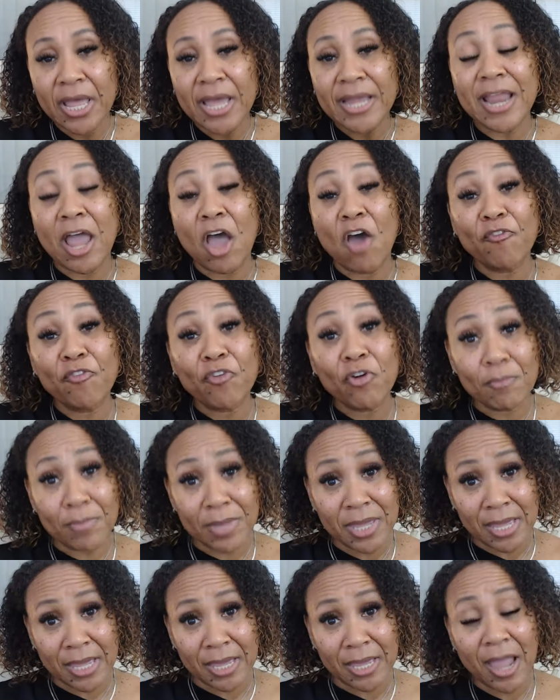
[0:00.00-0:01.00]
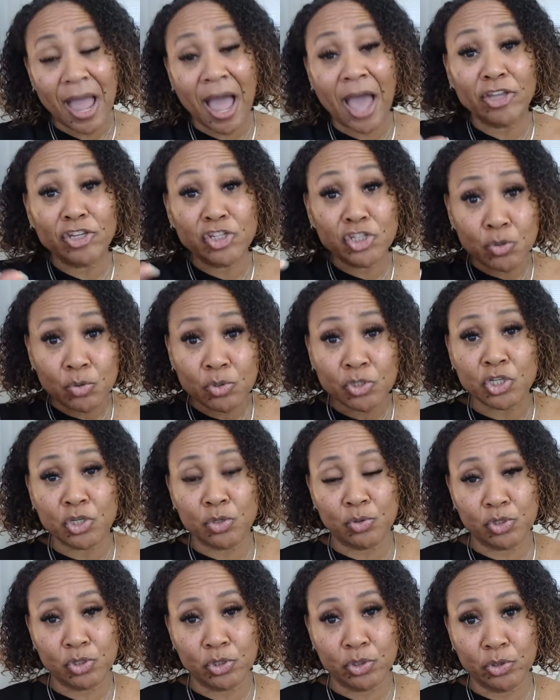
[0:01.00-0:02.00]
Now, for me, I choose
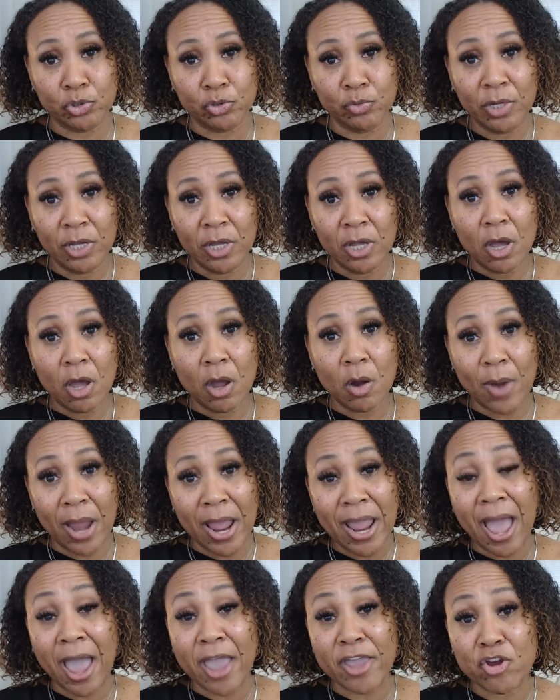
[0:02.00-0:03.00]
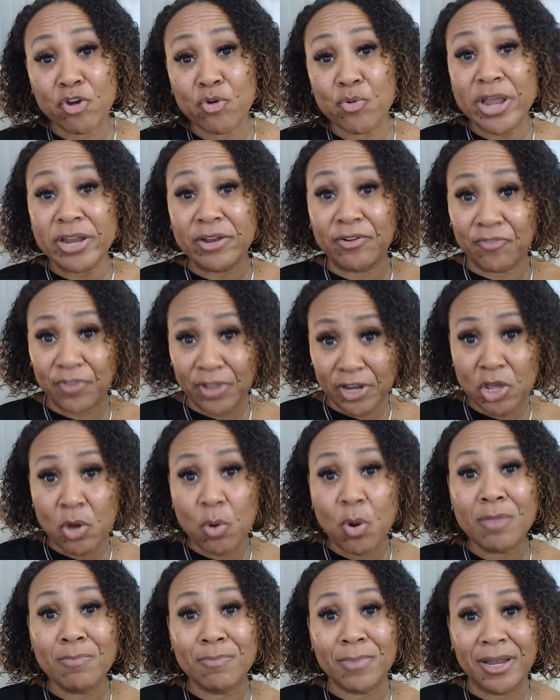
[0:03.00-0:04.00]
YouTube, all right? I create a video
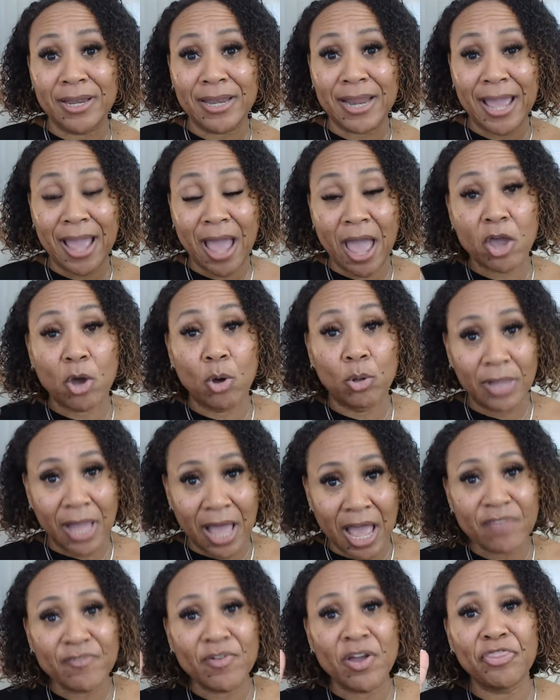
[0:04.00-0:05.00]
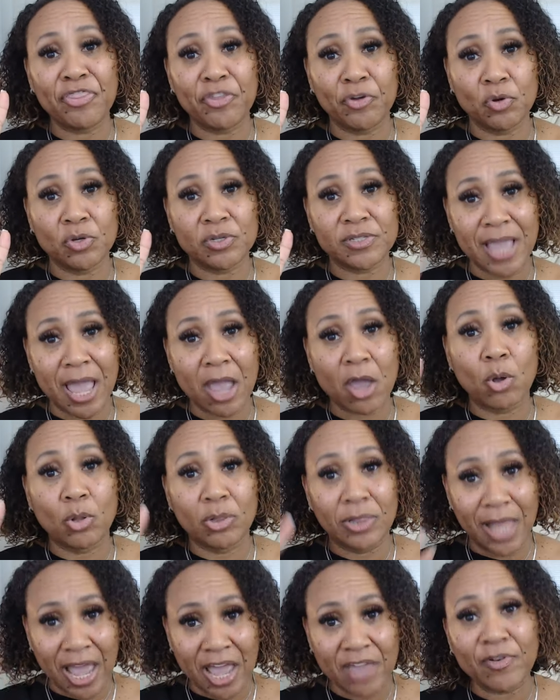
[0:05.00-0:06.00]
on Monday, I go live on Thursday, I go
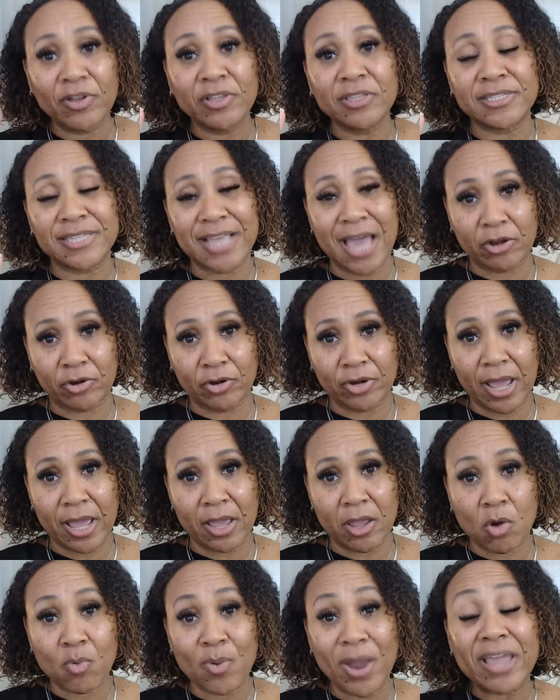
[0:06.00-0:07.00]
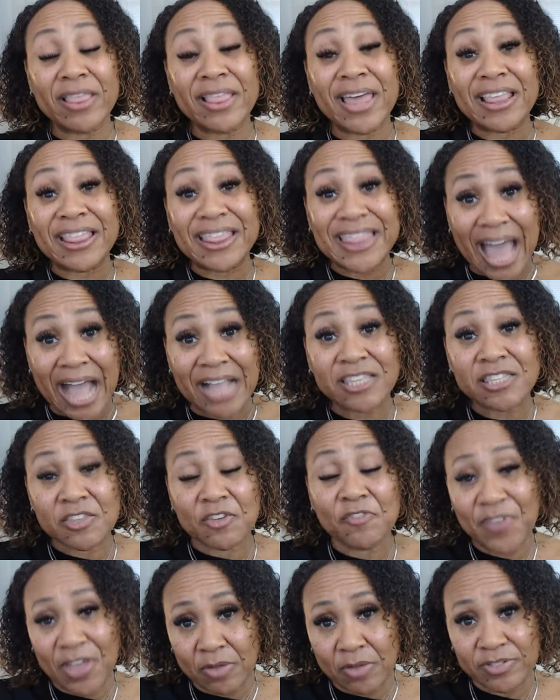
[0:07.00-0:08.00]
live on Saturday, all right? Like, that's the
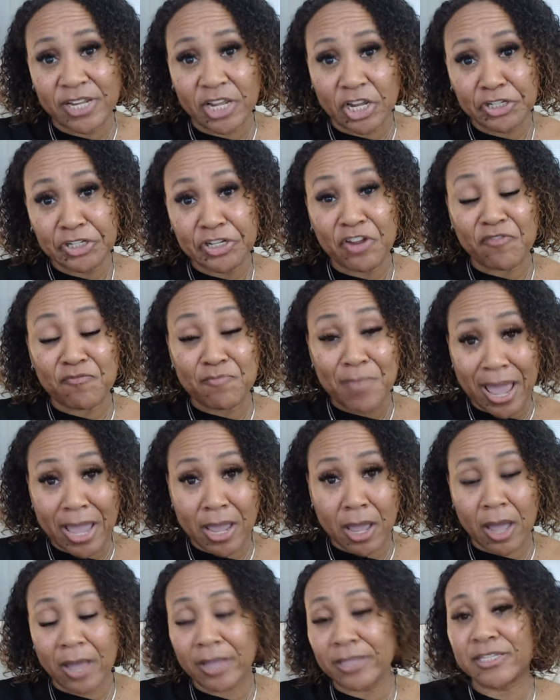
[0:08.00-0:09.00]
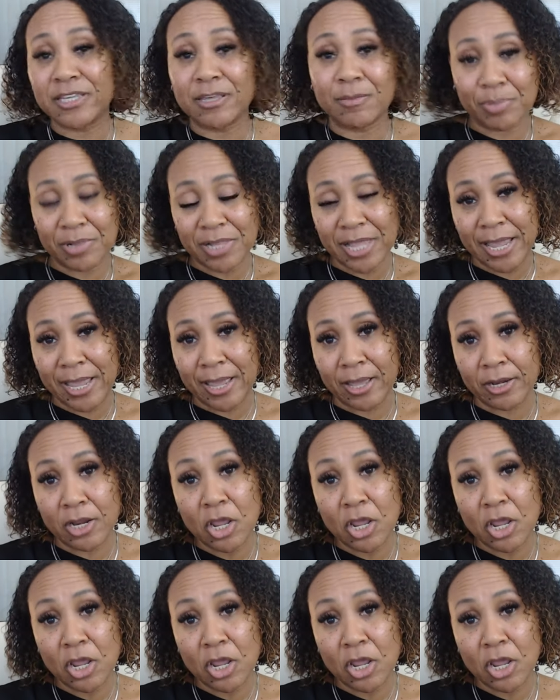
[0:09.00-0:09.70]
foundation of my content plan.